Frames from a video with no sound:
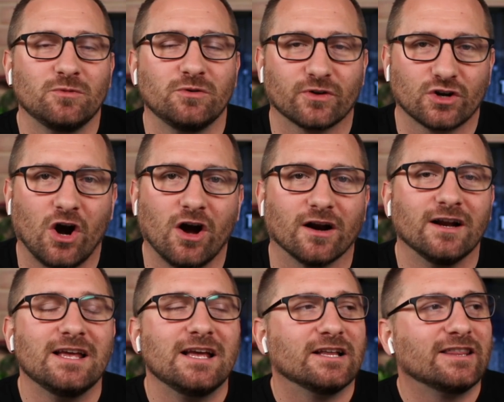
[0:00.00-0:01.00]
to move her car.
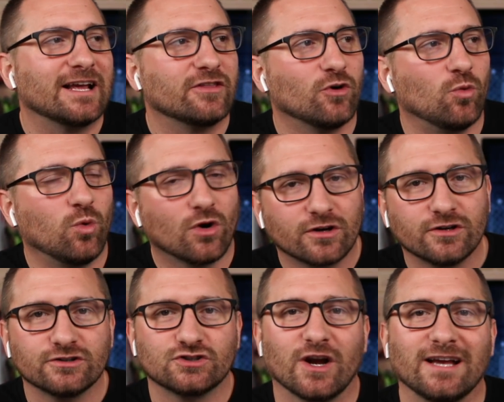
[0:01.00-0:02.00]
Like the
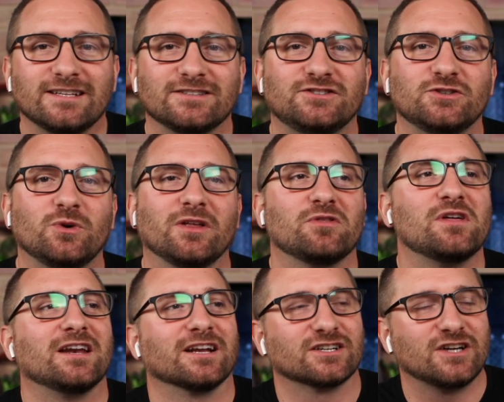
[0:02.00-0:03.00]
worker tried to do it,
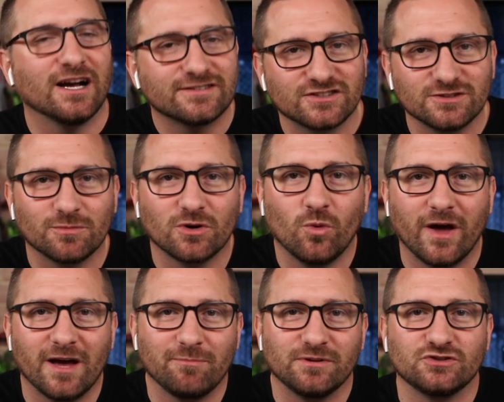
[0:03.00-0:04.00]
then a customer
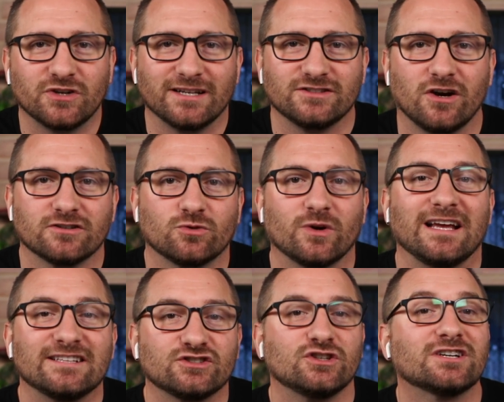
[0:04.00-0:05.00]
went up and tried to talk to her.
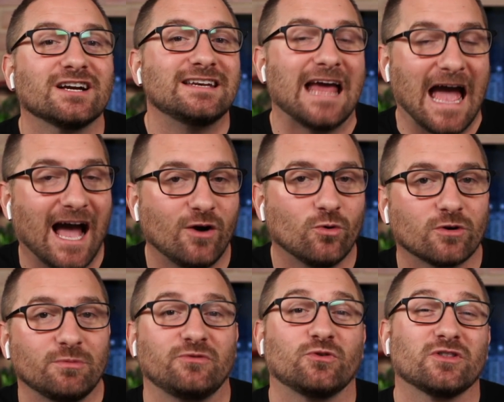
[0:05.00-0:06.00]
It took an hour
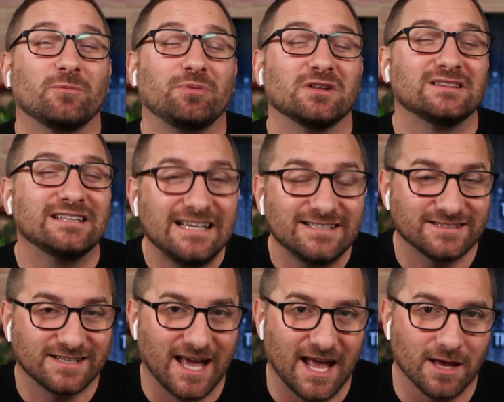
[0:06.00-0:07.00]
before the
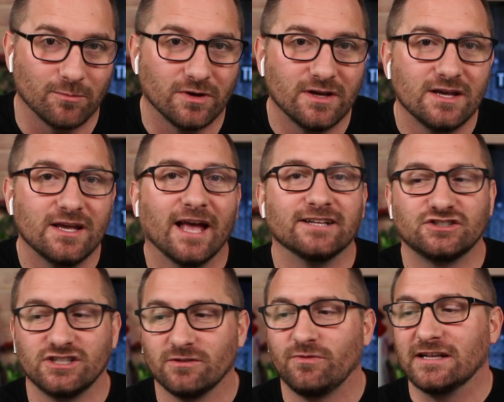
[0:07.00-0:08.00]
police came, and
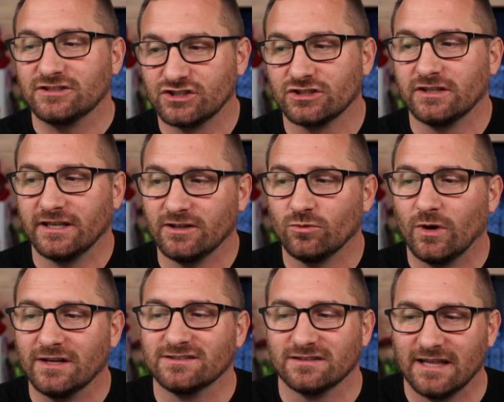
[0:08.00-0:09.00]
she eventually
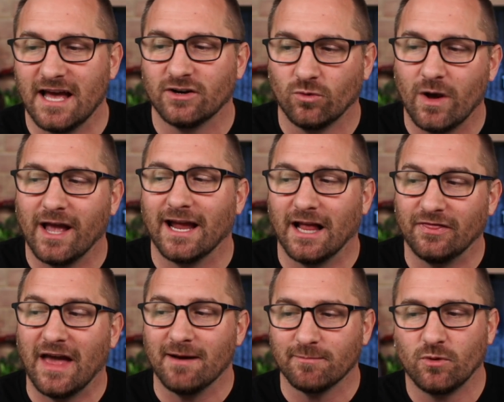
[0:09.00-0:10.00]
was led away at
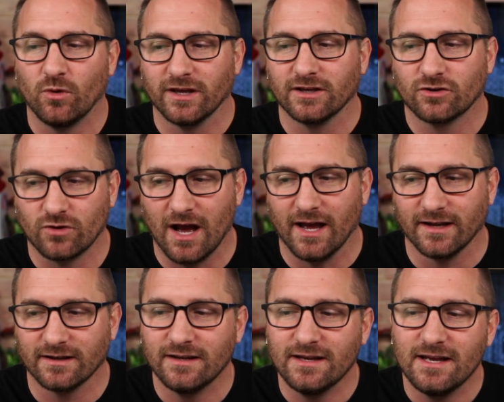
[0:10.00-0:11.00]
that point
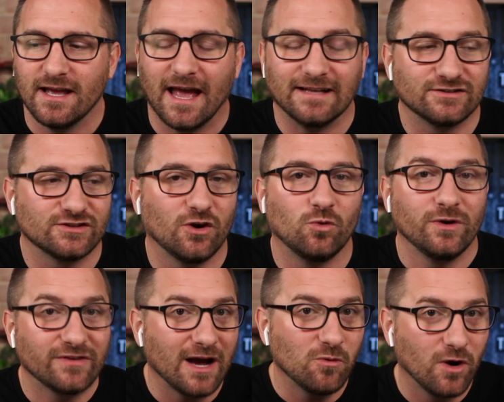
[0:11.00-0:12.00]
crying. And so
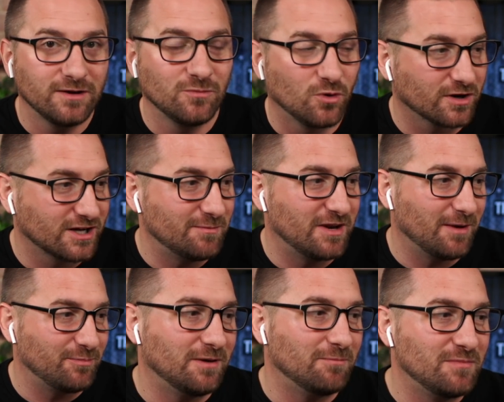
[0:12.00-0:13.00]
we got one more coming
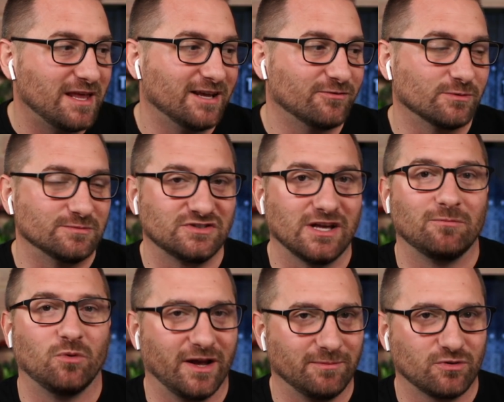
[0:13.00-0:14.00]
in a minute from
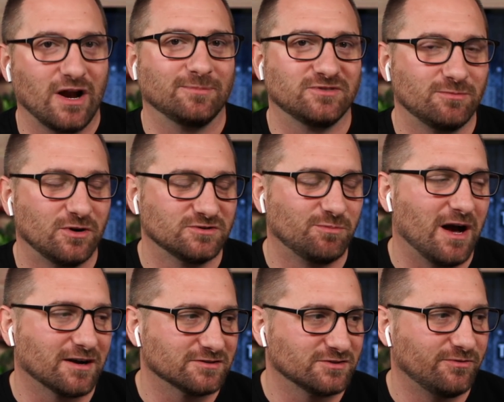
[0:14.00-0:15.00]
Subway, perhaps the most
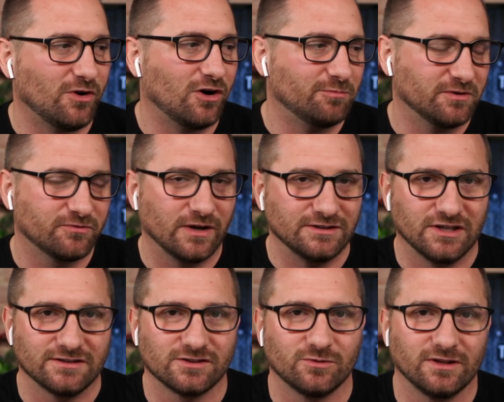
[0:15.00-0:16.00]
bonkers of all. But
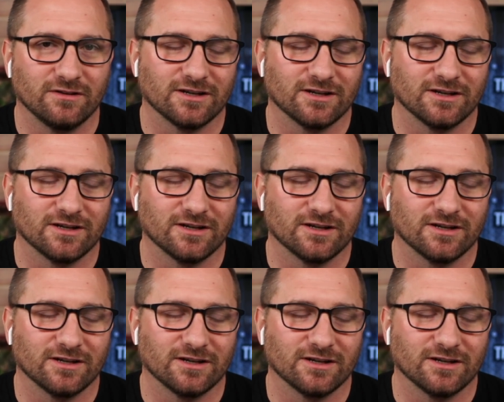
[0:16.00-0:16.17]
Francesca, what do